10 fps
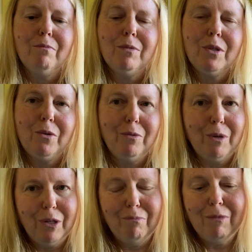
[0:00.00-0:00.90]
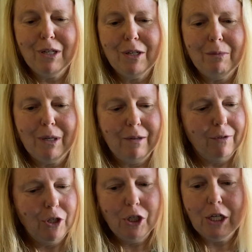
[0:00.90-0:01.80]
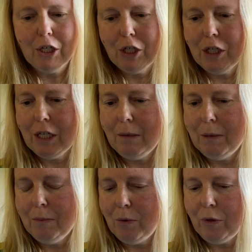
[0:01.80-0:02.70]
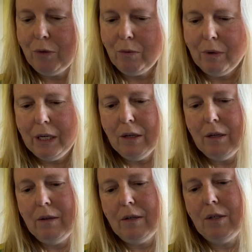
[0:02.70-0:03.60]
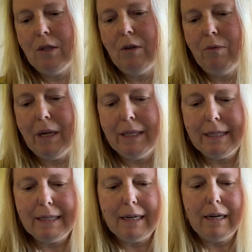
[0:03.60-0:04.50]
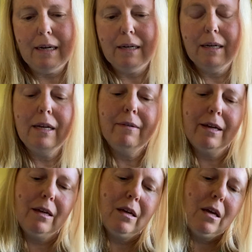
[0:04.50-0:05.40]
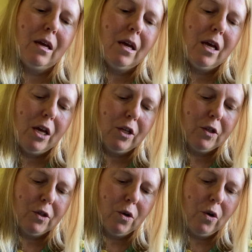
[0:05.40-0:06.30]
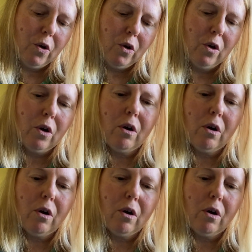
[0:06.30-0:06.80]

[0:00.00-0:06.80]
So next time I have to judge to get a bit more thread to go around the star. Anyway, so